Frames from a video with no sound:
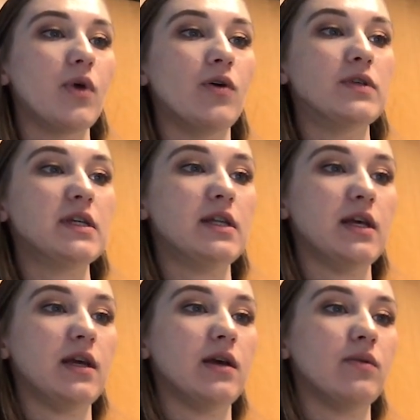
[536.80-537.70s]

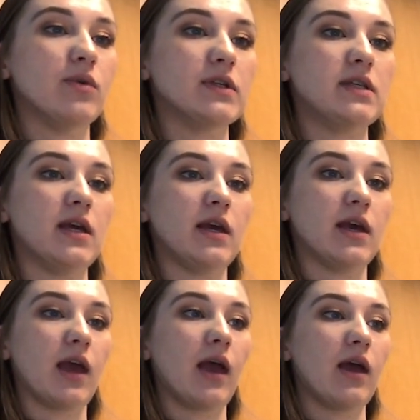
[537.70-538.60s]
OCD we're seeing
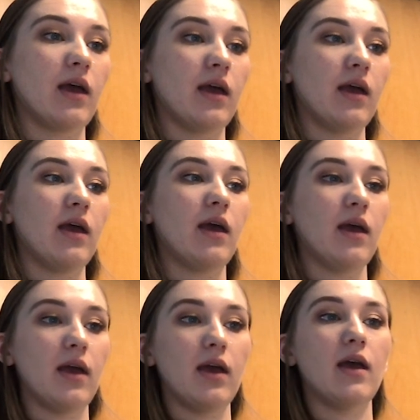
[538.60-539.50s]

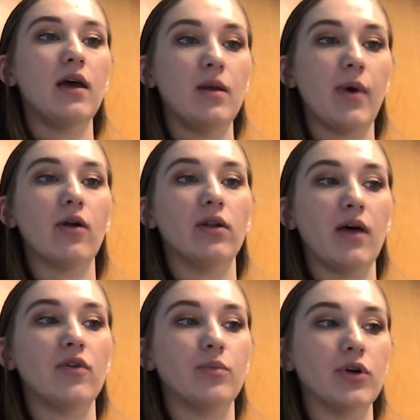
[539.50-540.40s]
in about
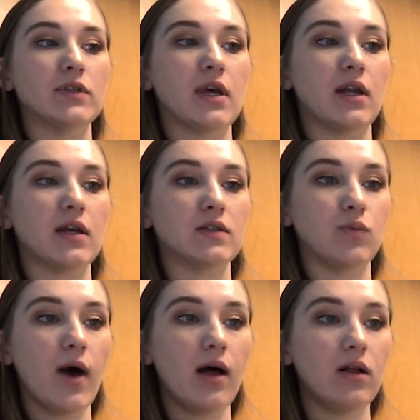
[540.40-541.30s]
11% as
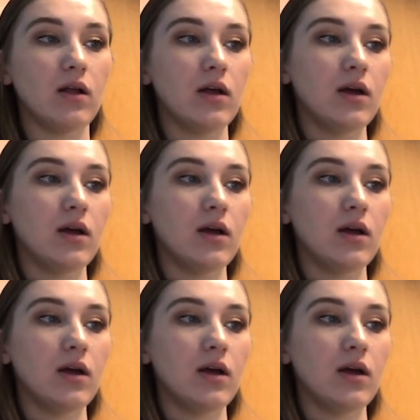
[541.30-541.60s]
well.